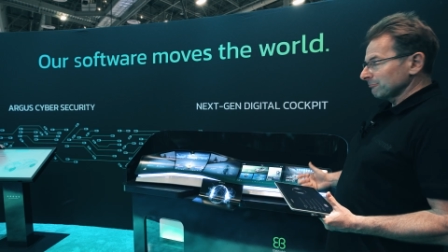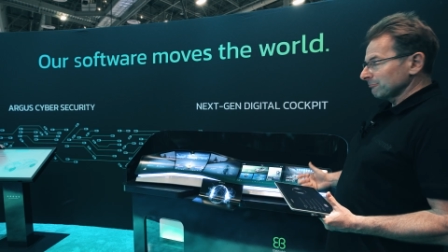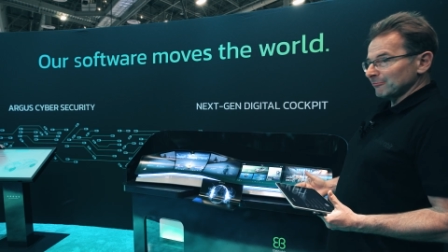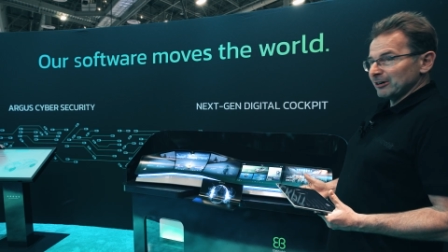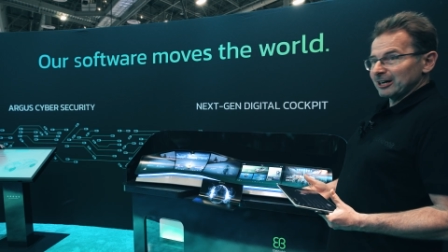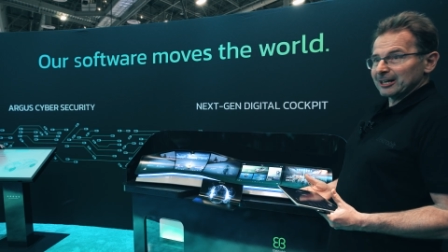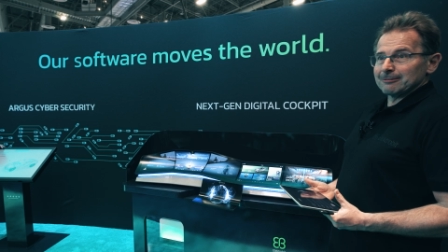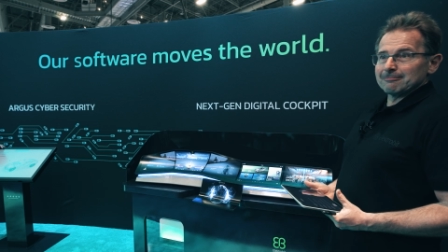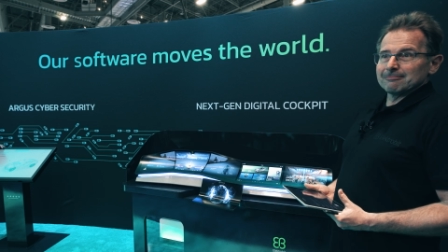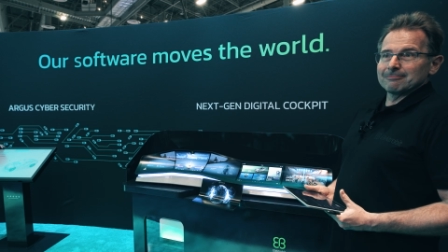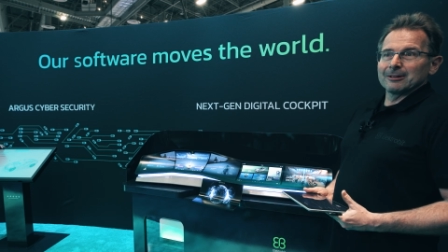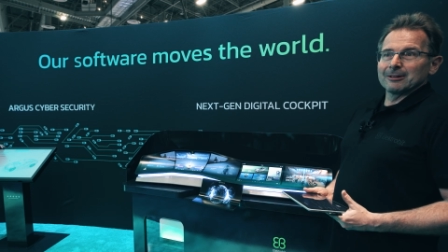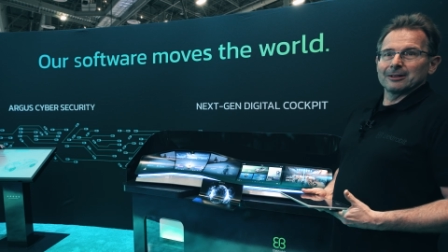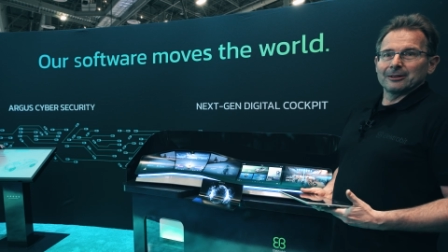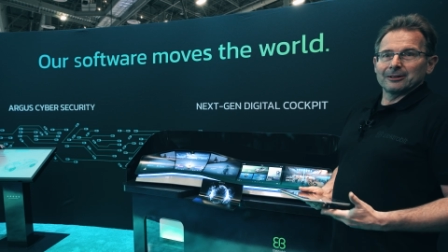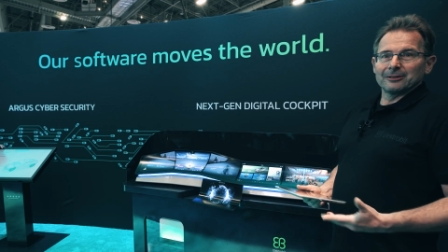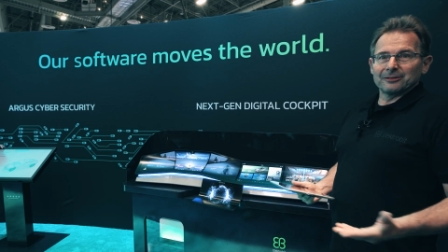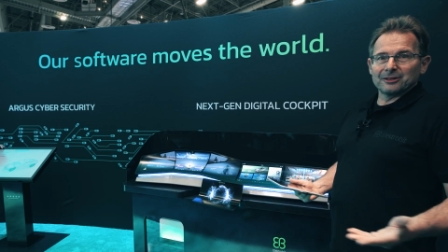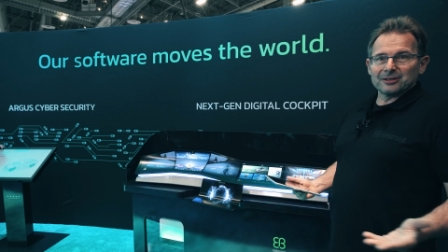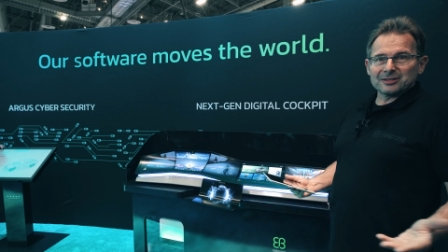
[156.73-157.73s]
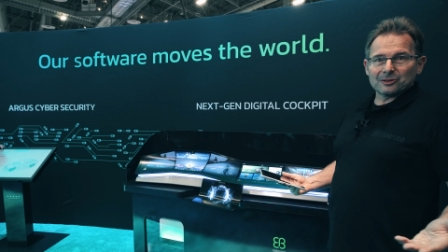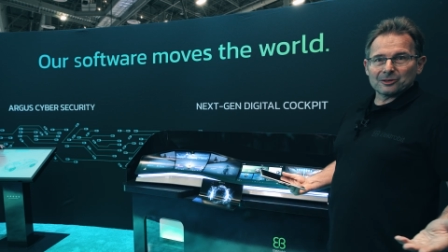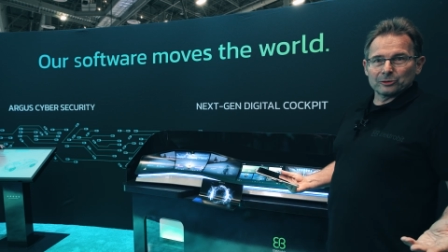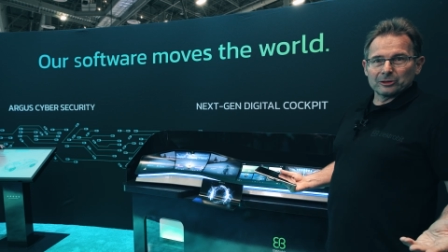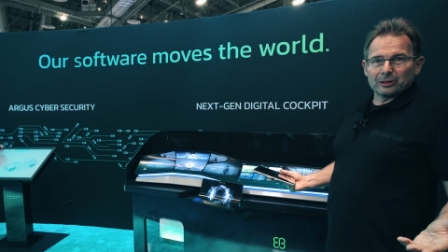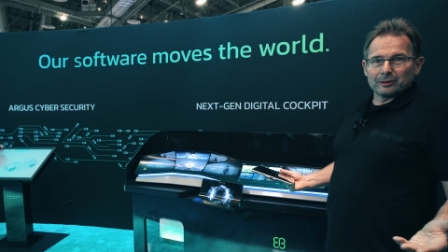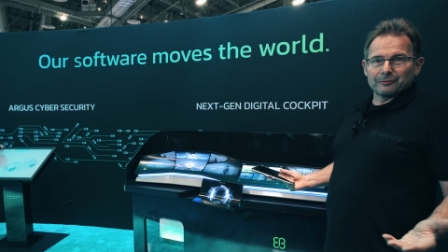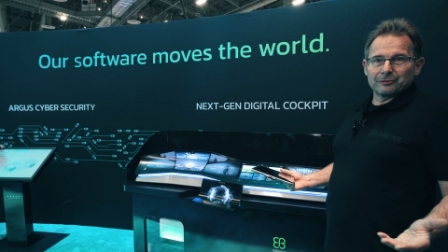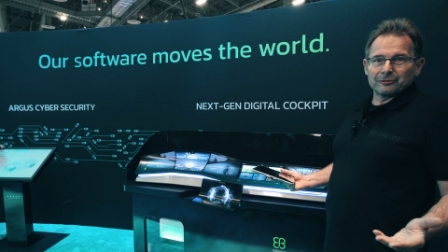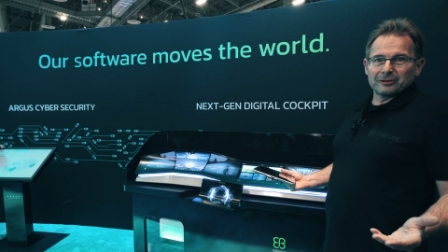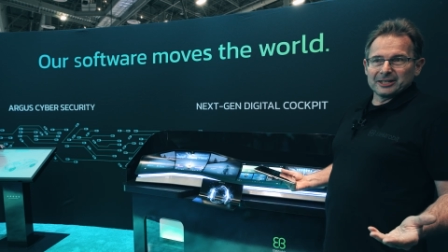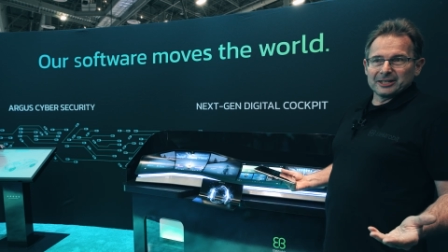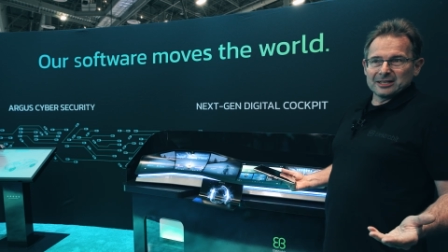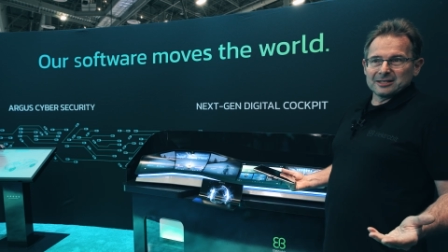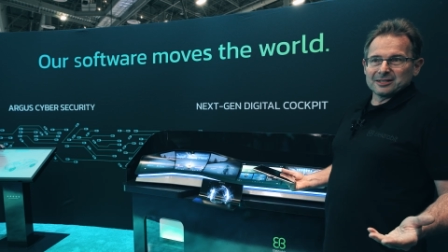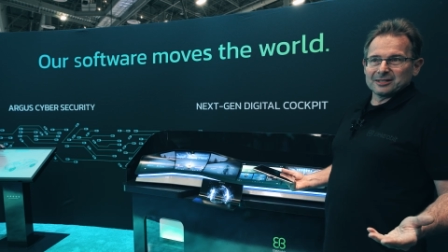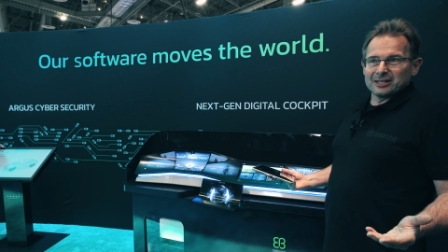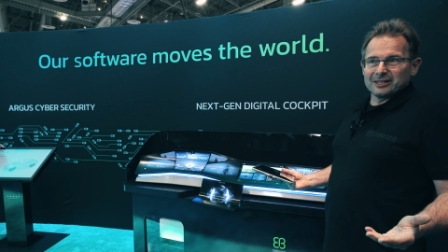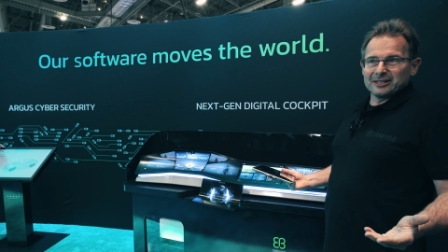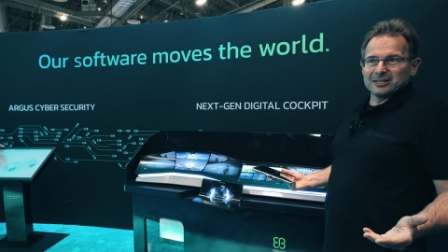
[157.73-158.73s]
well, this could offer
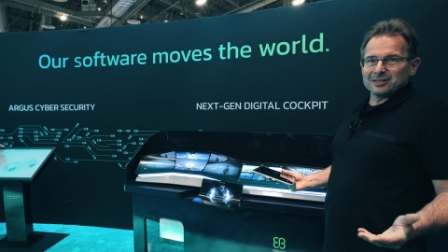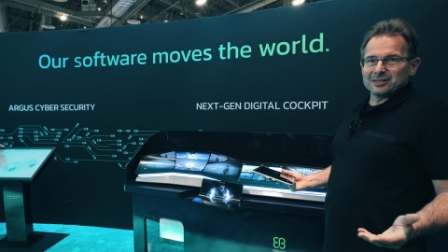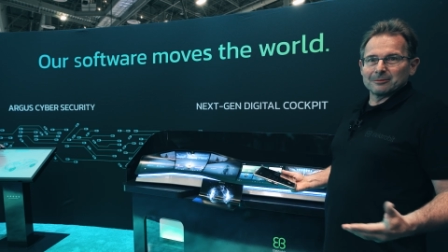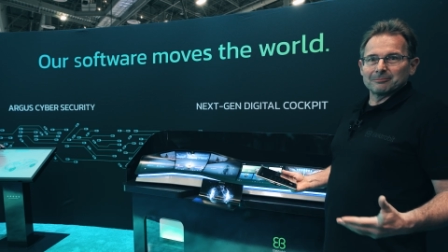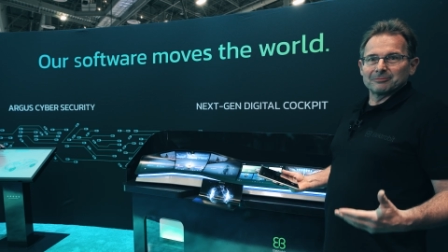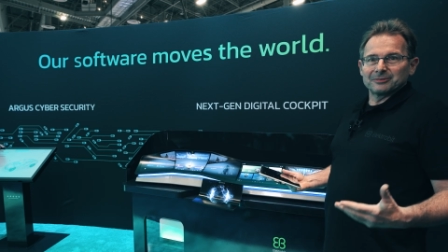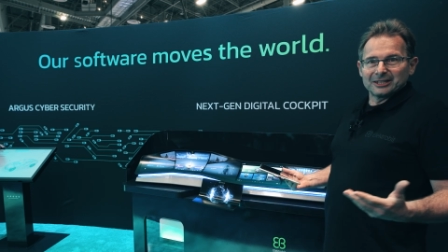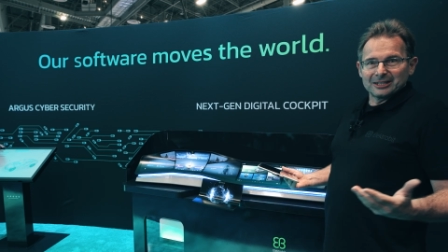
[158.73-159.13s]
easily some